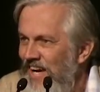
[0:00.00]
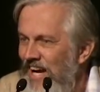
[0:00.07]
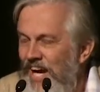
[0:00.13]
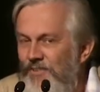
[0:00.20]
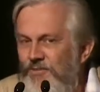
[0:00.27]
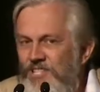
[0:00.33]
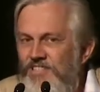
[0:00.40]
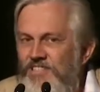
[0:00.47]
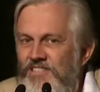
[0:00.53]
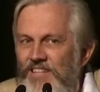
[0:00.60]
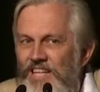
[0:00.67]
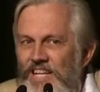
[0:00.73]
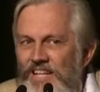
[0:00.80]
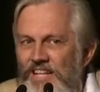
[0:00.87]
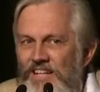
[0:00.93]
I
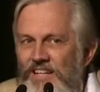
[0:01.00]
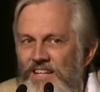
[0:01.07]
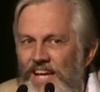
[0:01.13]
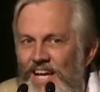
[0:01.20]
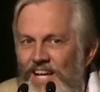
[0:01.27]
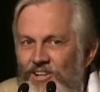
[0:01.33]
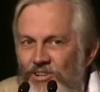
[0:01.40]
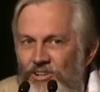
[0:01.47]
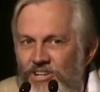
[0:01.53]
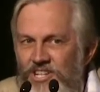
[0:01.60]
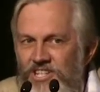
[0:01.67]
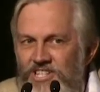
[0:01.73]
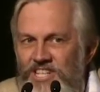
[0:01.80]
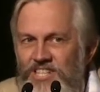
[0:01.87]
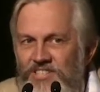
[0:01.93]
was
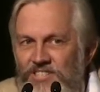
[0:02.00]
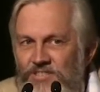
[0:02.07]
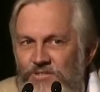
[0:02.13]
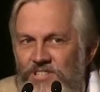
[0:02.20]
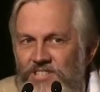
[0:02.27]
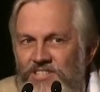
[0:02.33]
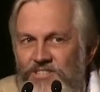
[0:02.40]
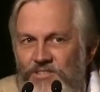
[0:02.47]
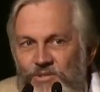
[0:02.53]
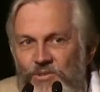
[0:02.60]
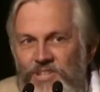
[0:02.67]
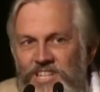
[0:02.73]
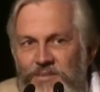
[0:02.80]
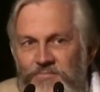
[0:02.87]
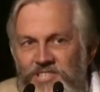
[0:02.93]
encouraging students to
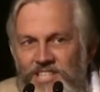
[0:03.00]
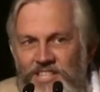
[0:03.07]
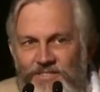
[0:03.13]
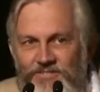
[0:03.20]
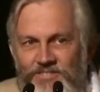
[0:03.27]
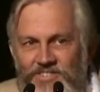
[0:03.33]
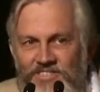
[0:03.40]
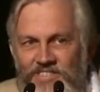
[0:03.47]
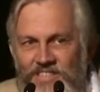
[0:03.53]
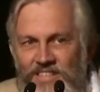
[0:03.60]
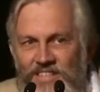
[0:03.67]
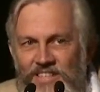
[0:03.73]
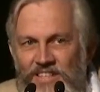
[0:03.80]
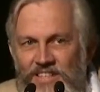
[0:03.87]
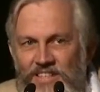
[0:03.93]
look at themselves,
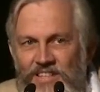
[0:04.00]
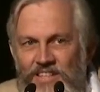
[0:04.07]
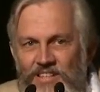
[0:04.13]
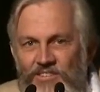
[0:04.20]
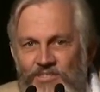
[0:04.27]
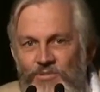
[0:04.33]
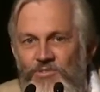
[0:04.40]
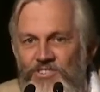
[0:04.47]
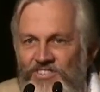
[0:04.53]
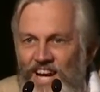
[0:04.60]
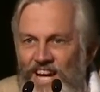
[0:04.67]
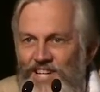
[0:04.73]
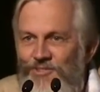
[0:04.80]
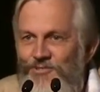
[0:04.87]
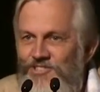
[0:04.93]
to
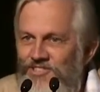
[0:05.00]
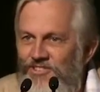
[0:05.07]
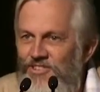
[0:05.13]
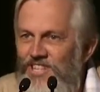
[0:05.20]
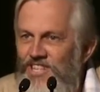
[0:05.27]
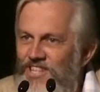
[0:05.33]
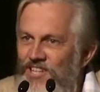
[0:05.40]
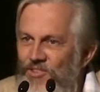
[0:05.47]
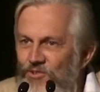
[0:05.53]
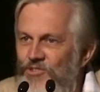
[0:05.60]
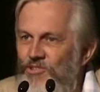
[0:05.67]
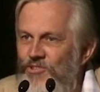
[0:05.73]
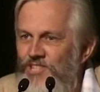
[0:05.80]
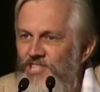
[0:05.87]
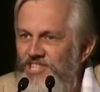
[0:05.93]
try to study their
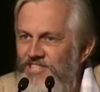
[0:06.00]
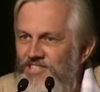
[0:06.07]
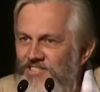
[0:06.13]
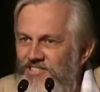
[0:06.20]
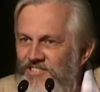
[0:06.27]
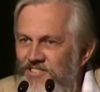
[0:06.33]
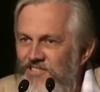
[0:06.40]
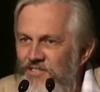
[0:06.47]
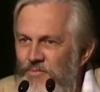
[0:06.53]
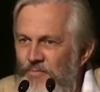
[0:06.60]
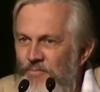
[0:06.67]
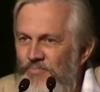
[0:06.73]
own consciousness.